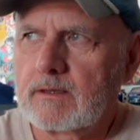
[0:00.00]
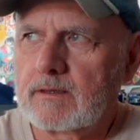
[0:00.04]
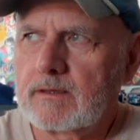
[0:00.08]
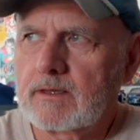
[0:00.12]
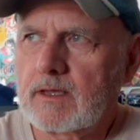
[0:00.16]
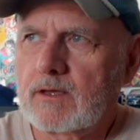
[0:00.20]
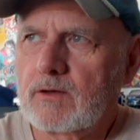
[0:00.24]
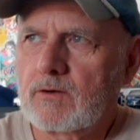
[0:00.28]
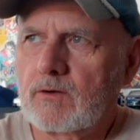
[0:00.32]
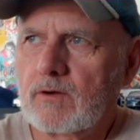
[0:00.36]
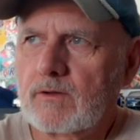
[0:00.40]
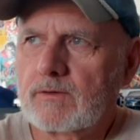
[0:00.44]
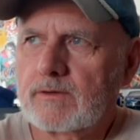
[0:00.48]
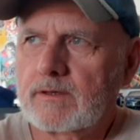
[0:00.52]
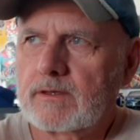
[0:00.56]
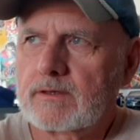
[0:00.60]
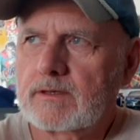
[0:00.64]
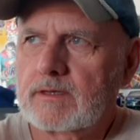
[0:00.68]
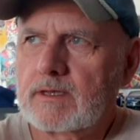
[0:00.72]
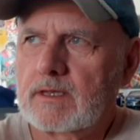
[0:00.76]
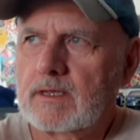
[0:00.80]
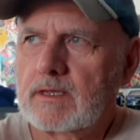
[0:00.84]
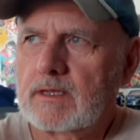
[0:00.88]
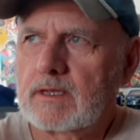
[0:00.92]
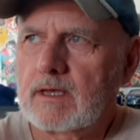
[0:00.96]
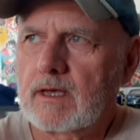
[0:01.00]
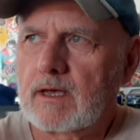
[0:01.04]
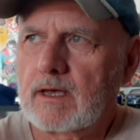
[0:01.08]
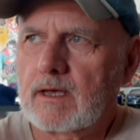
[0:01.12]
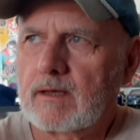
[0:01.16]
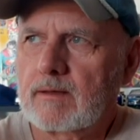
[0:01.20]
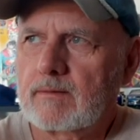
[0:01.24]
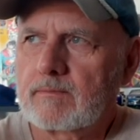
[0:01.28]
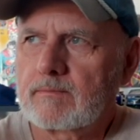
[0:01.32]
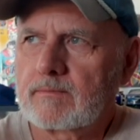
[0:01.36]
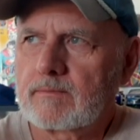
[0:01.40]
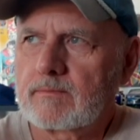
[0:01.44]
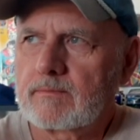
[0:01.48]
they called it the
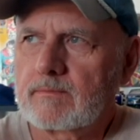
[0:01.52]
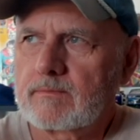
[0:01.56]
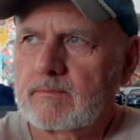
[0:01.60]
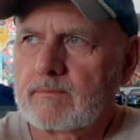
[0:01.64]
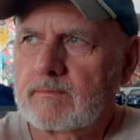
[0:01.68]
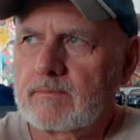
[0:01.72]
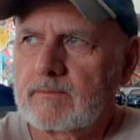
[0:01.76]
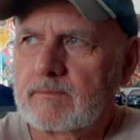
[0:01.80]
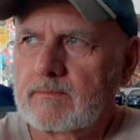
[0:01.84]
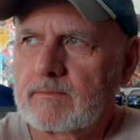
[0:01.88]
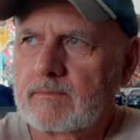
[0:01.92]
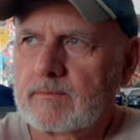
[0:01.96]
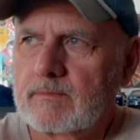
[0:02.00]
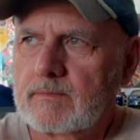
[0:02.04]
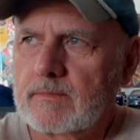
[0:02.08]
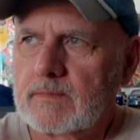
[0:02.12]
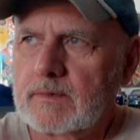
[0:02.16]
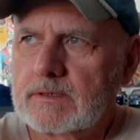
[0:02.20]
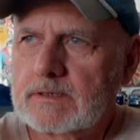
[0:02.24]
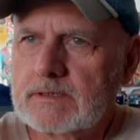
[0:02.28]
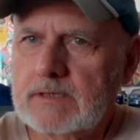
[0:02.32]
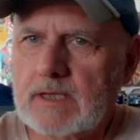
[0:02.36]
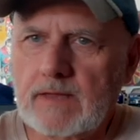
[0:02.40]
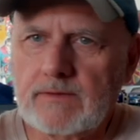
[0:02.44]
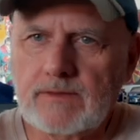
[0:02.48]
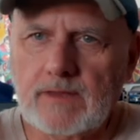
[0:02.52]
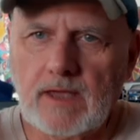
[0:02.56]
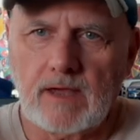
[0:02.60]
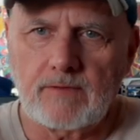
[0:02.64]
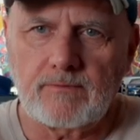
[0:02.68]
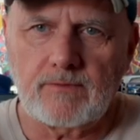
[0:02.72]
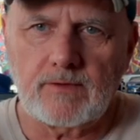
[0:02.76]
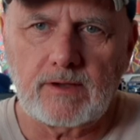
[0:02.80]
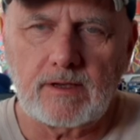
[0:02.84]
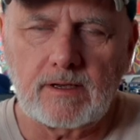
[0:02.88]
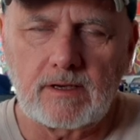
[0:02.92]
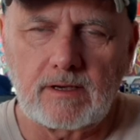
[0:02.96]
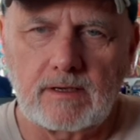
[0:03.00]
uh, South
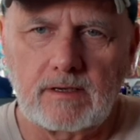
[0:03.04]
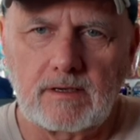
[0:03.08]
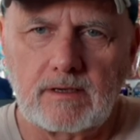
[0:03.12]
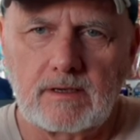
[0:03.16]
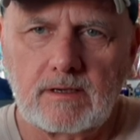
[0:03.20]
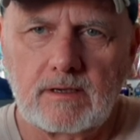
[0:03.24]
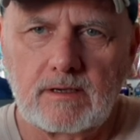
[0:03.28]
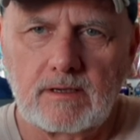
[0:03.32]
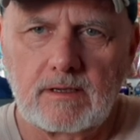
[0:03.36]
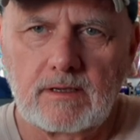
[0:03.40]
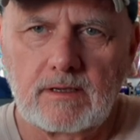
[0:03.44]
African